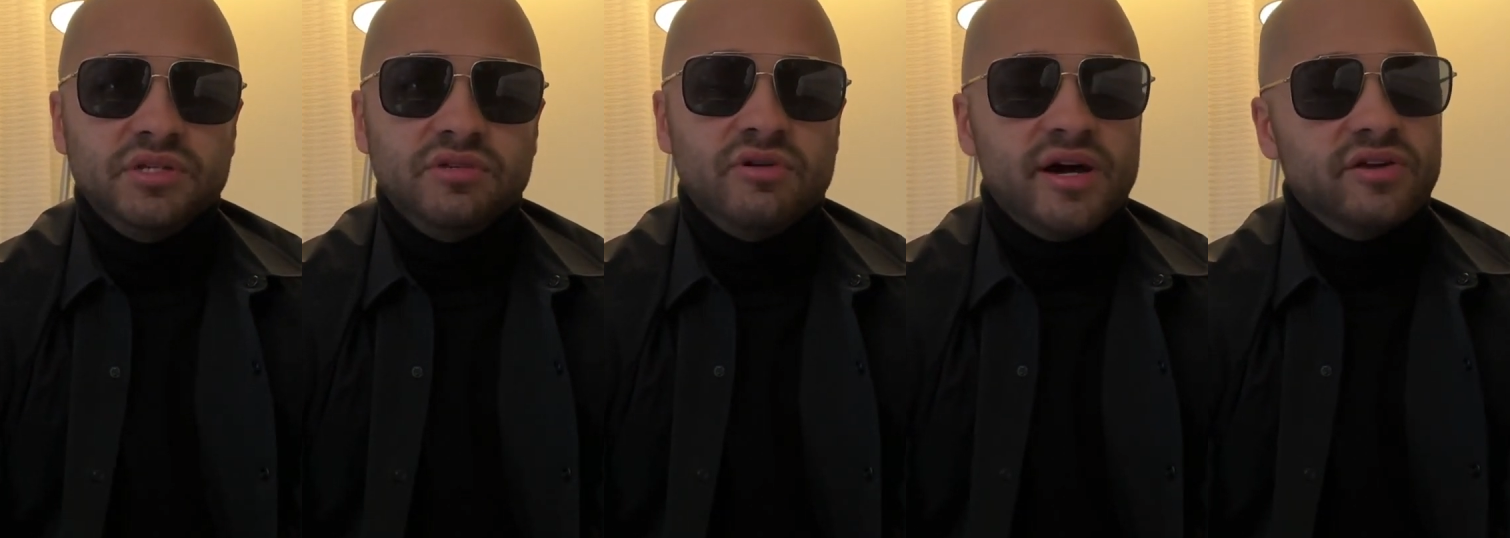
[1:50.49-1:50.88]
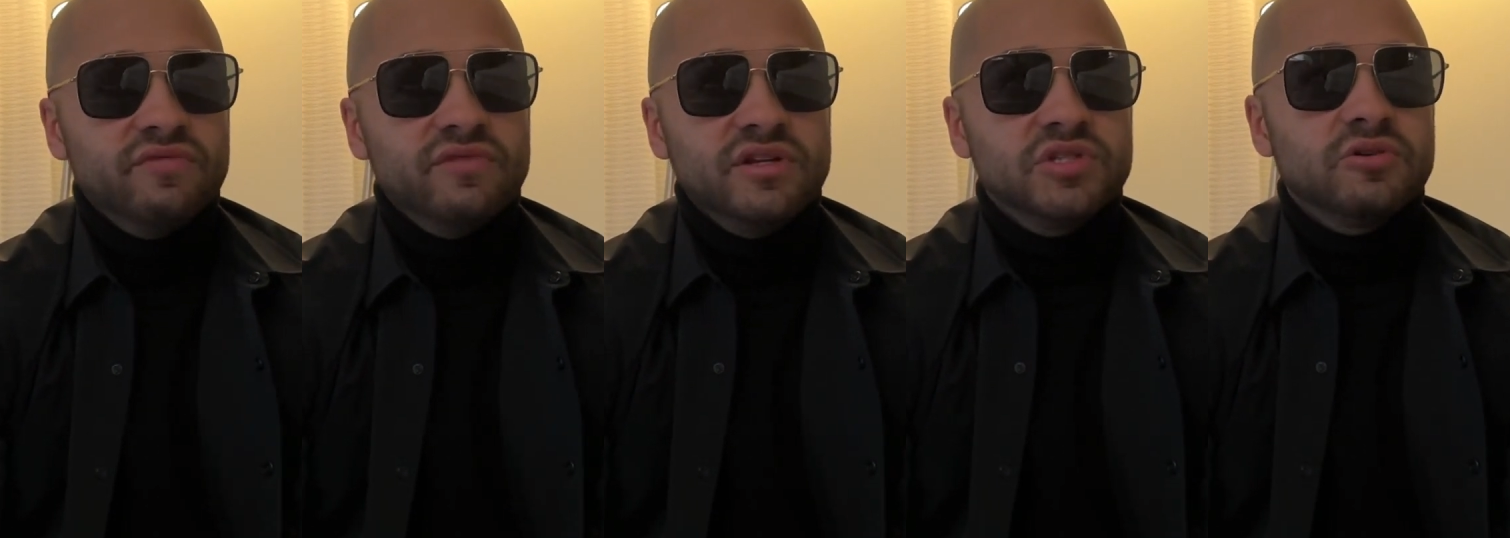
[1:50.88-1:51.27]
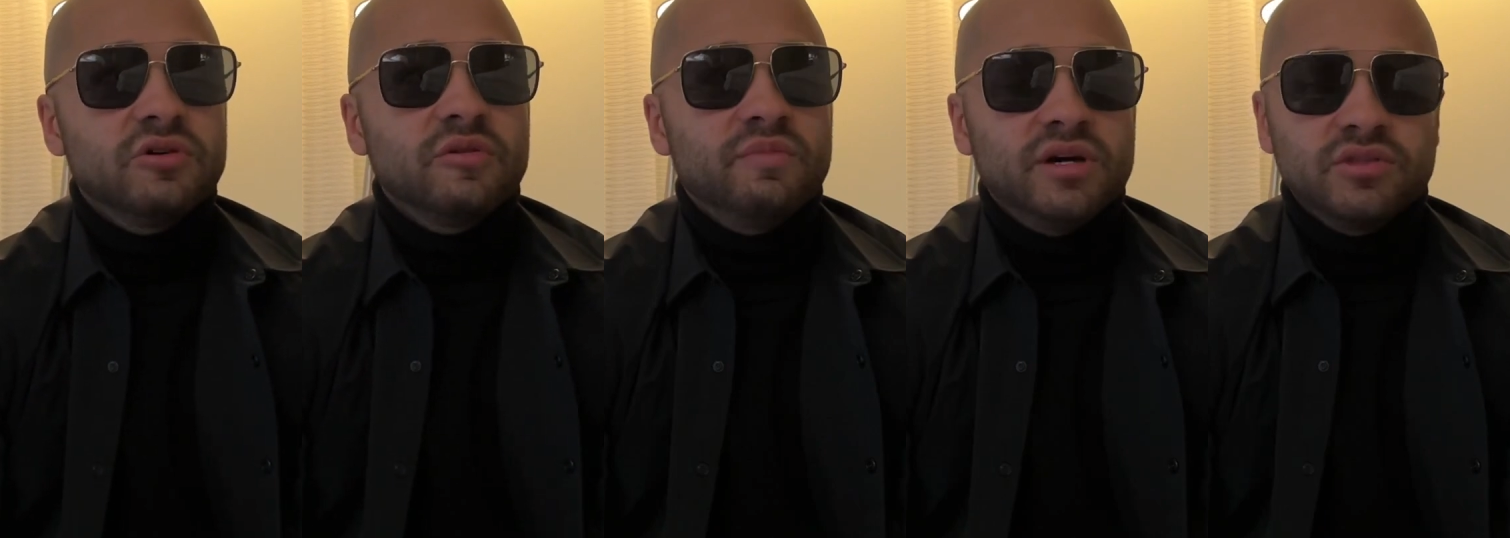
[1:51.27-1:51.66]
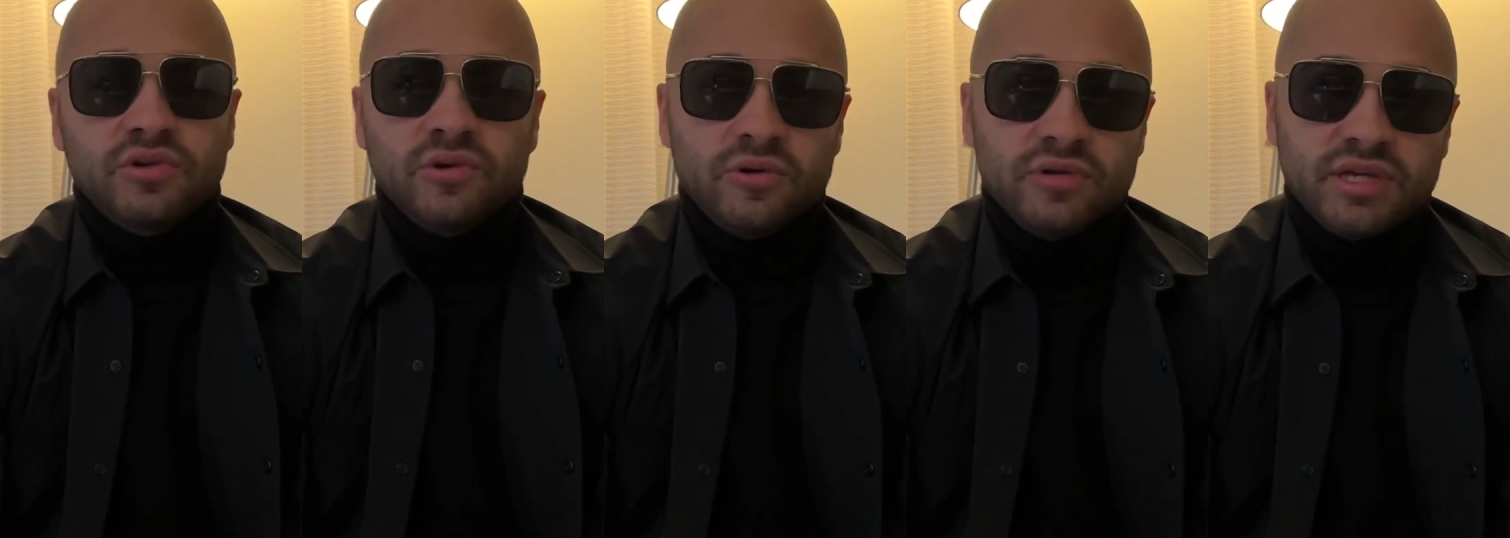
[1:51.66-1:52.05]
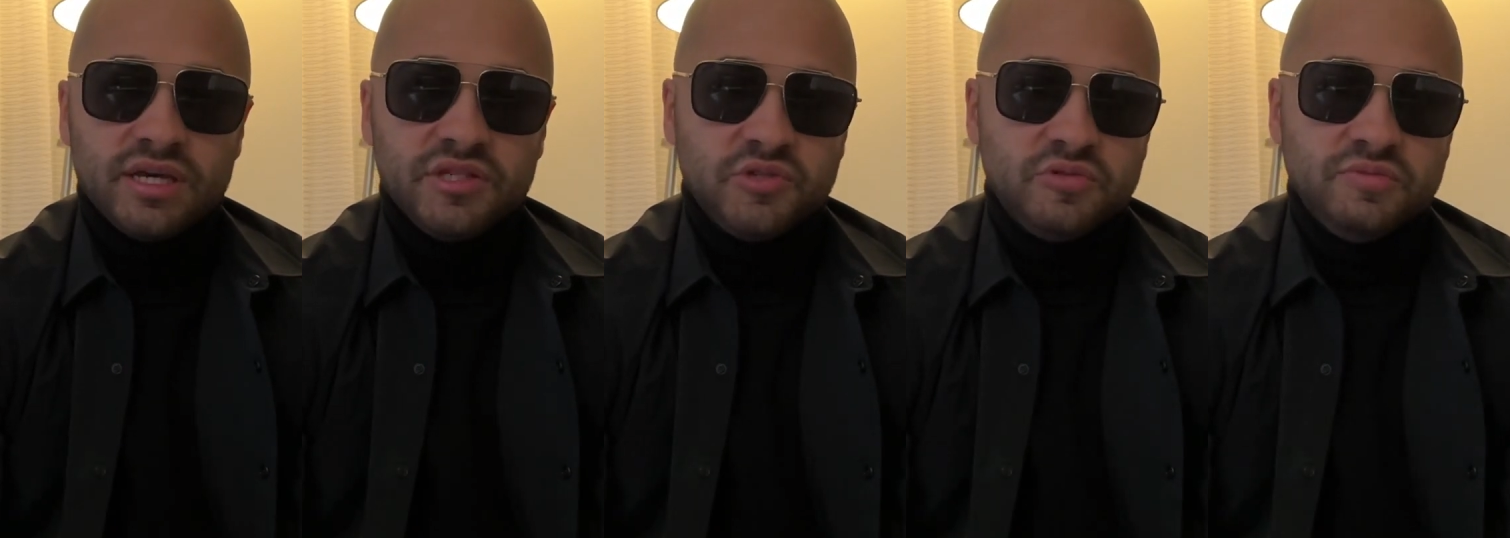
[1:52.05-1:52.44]
You know, I don't really talk about the court
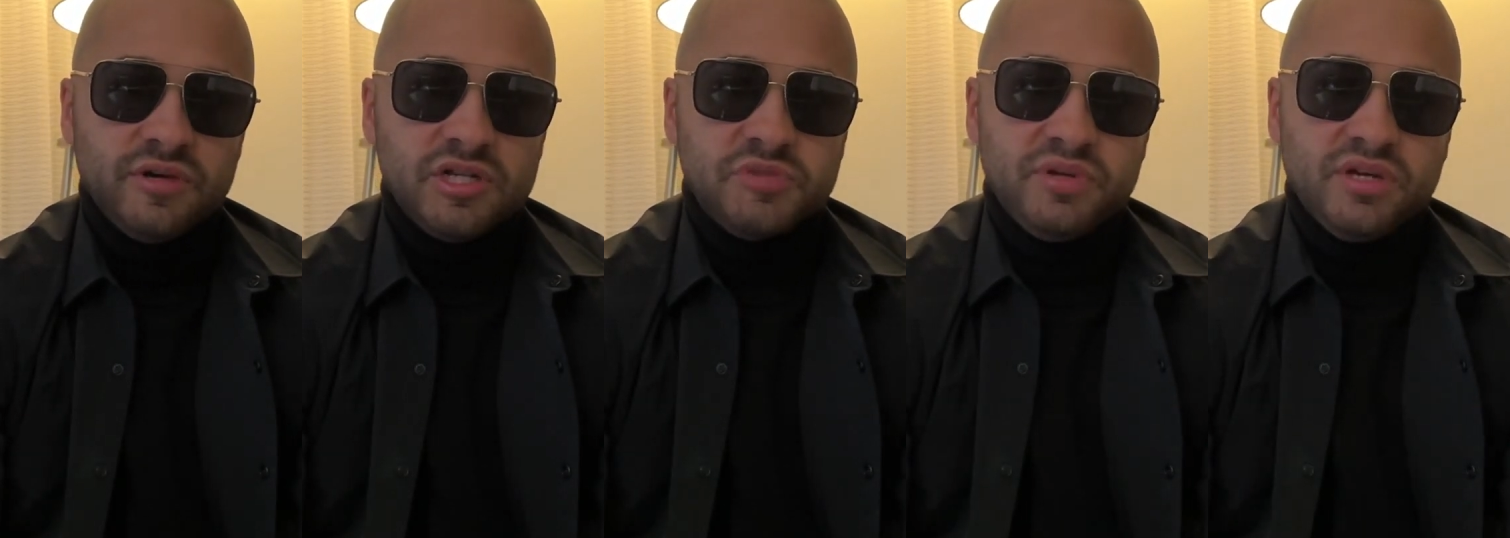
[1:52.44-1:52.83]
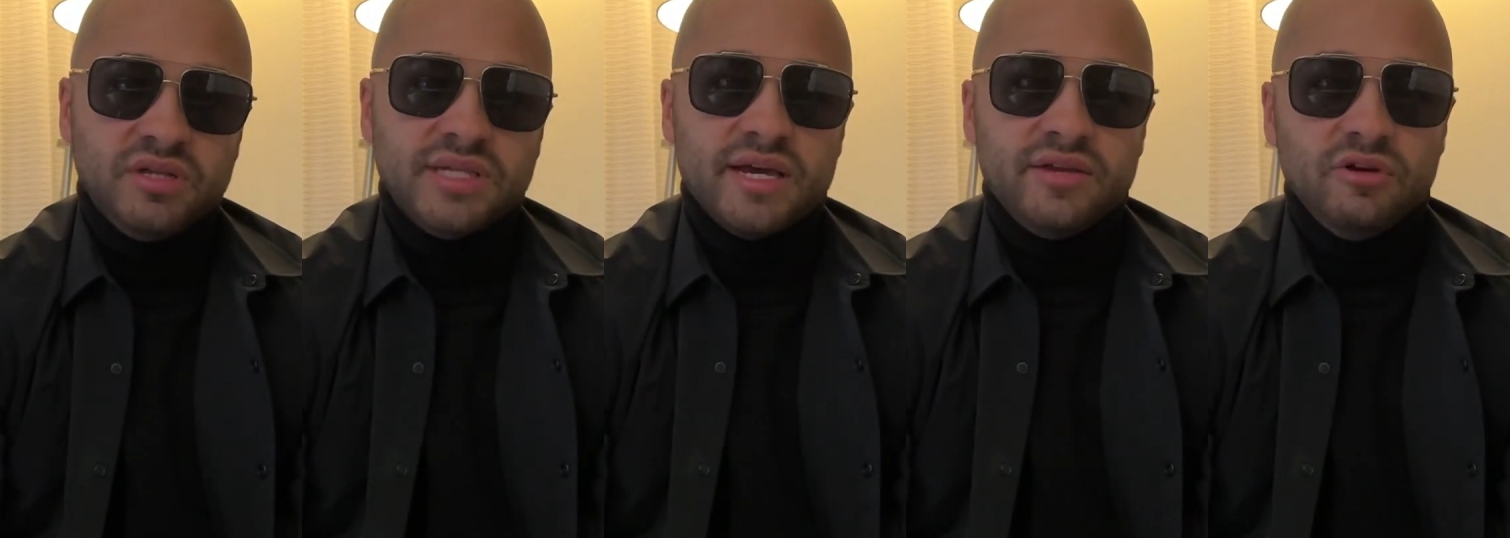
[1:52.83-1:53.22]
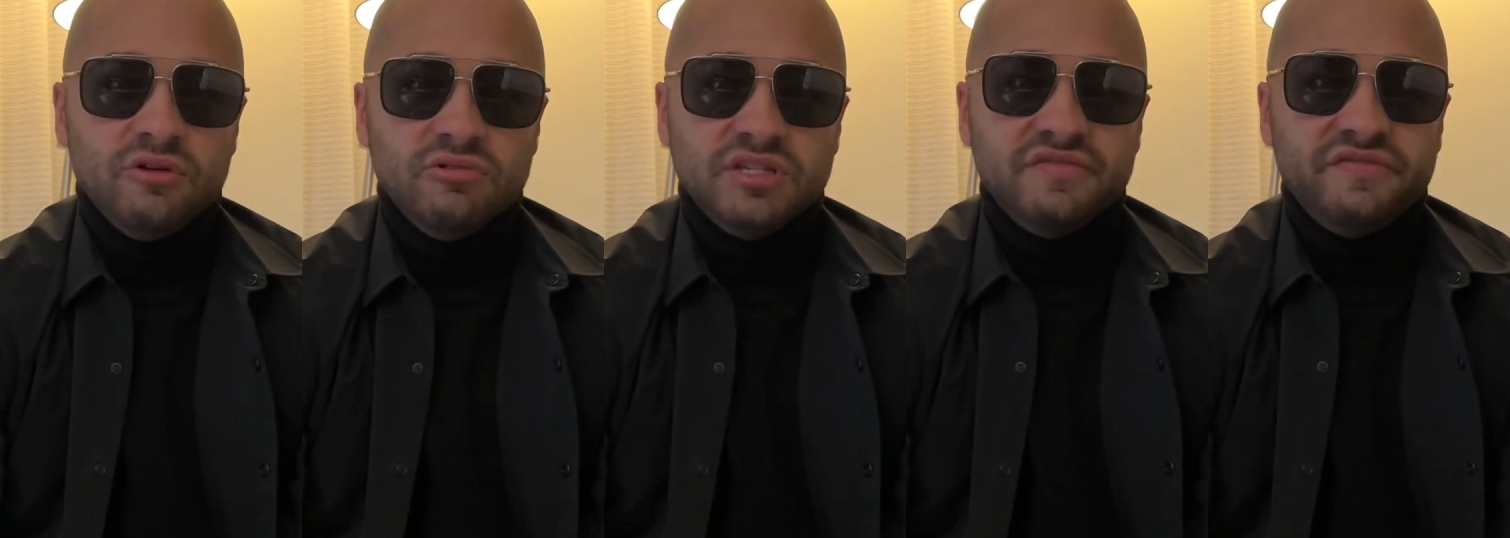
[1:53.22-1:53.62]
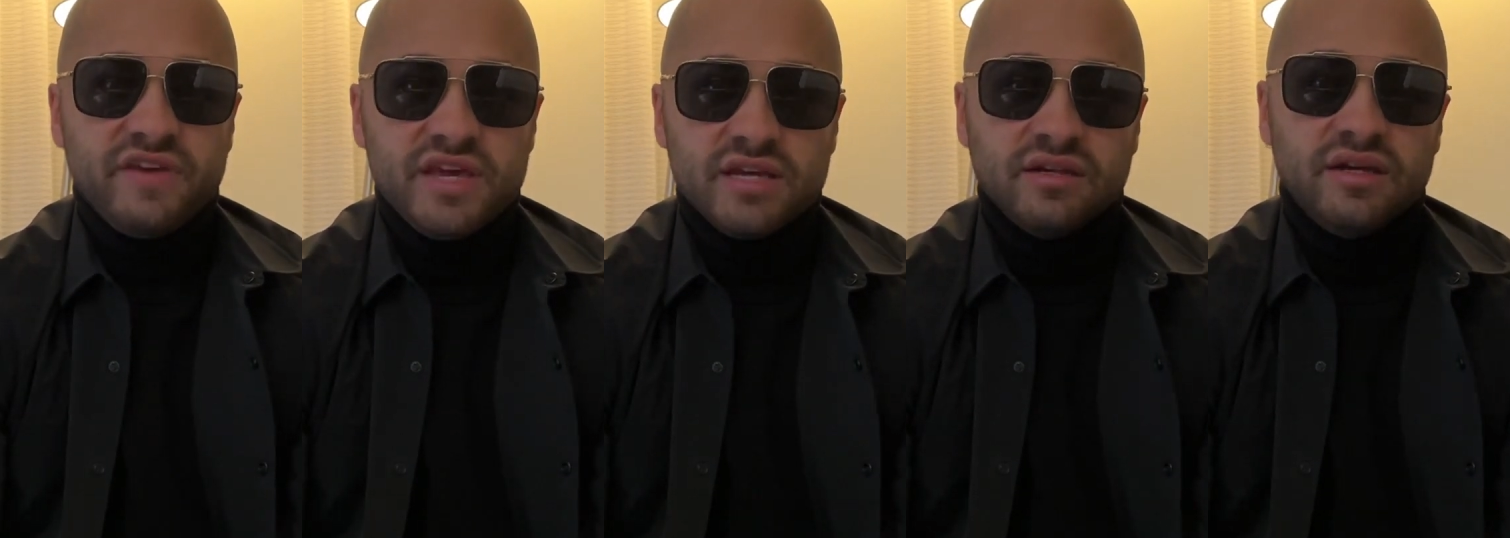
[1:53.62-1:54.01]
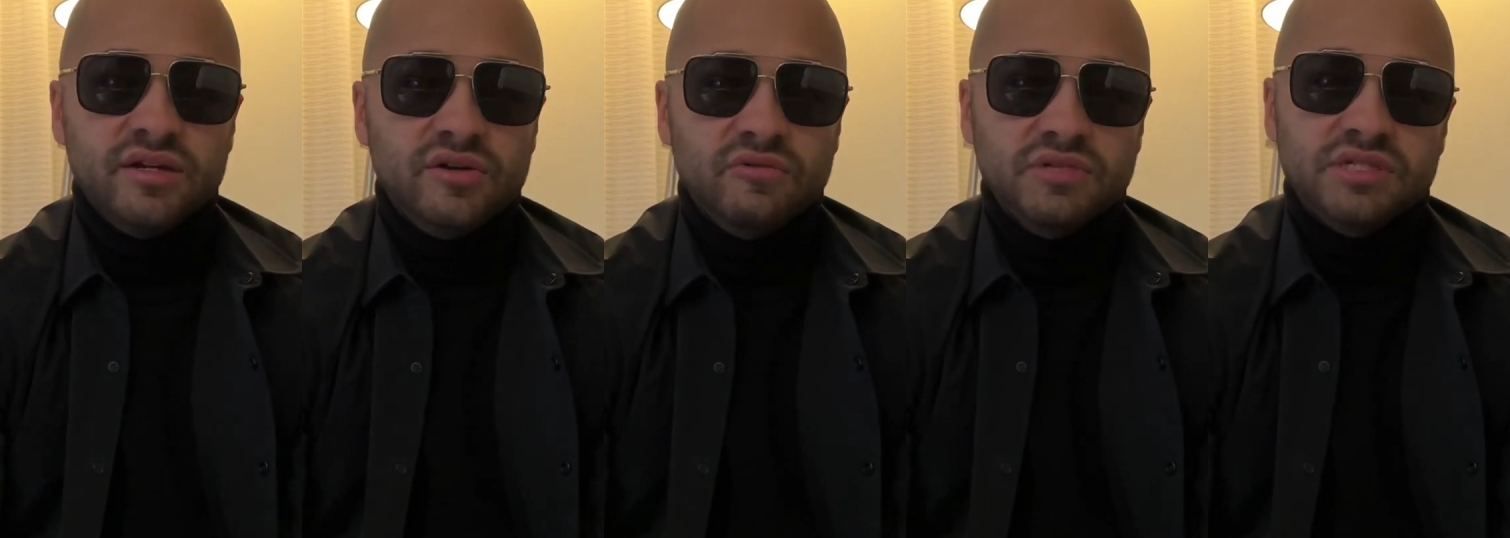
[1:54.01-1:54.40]
case too much because I know it's fake and I
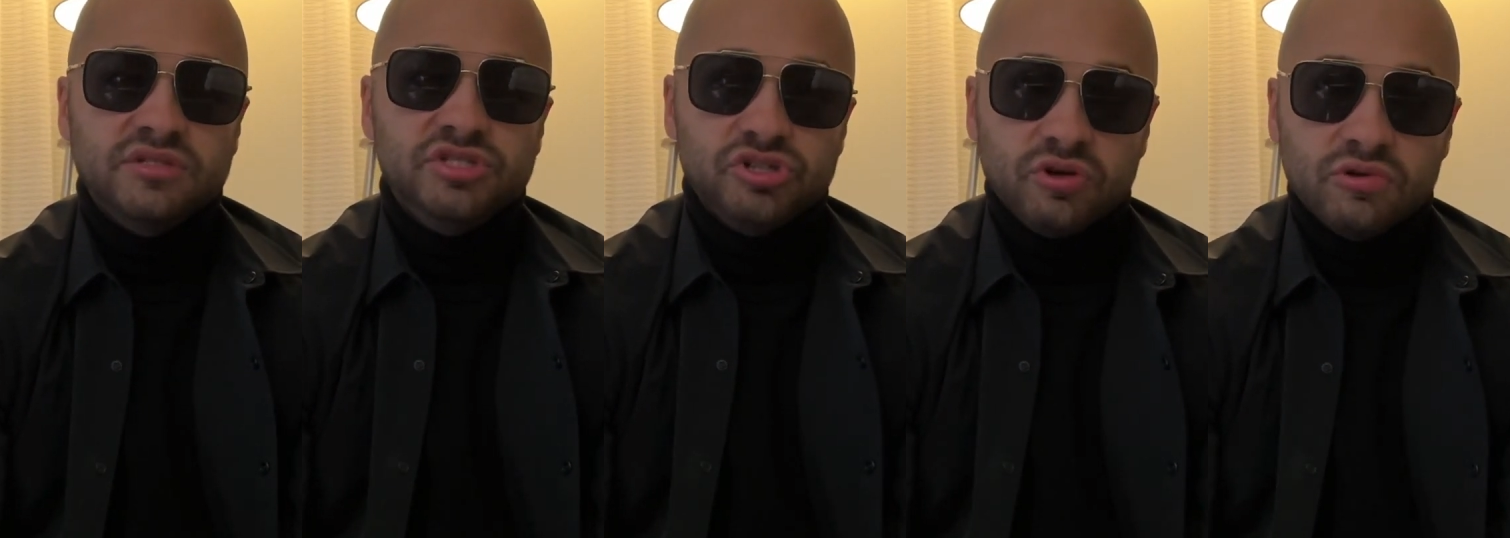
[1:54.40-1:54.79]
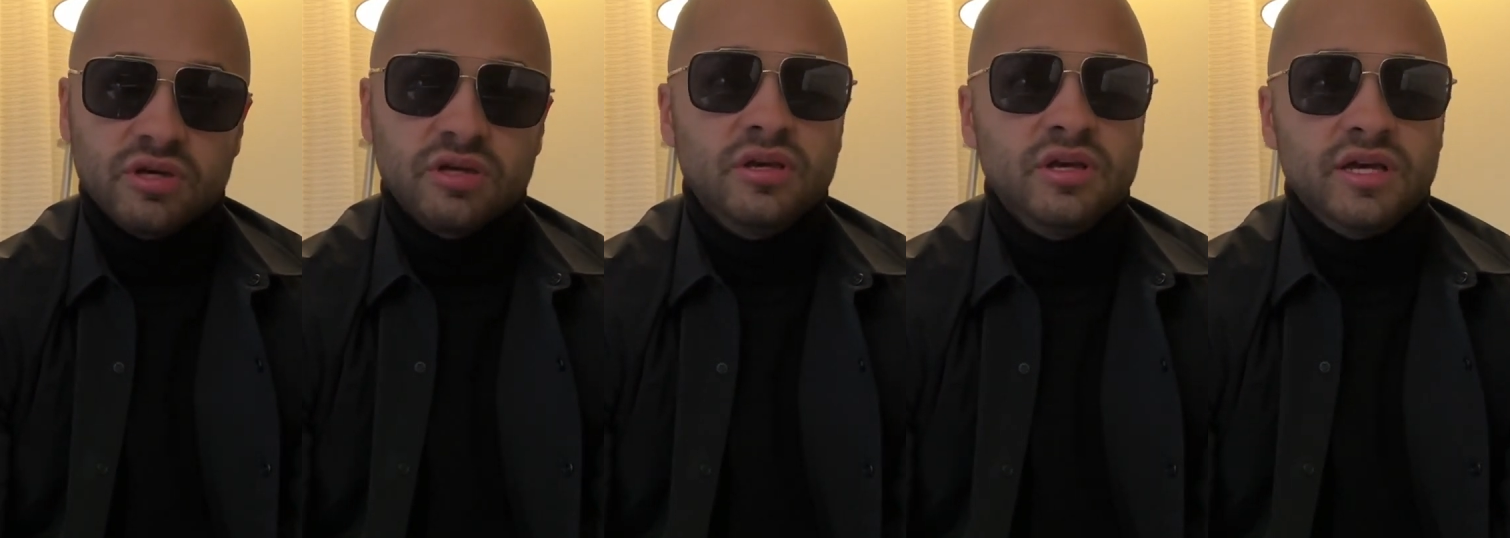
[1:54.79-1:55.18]
know it's a joke.